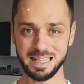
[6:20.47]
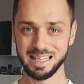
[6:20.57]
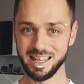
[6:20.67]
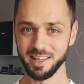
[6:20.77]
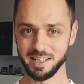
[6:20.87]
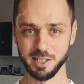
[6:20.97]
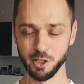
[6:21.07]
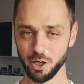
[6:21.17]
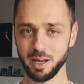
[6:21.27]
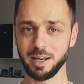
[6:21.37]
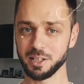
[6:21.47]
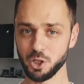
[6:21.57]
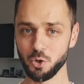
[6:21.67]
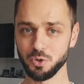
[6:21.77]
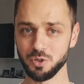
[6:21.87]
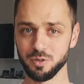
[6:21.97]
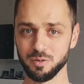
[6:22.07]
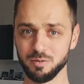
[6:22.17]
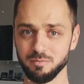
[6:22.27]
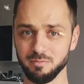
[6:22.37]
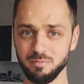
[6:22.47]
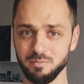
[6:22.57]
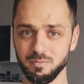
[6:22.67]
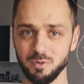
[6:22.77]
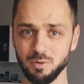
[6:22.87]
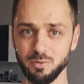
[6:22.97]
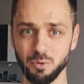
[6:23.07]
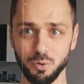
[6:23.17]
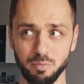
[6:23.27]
this is not an excuse to...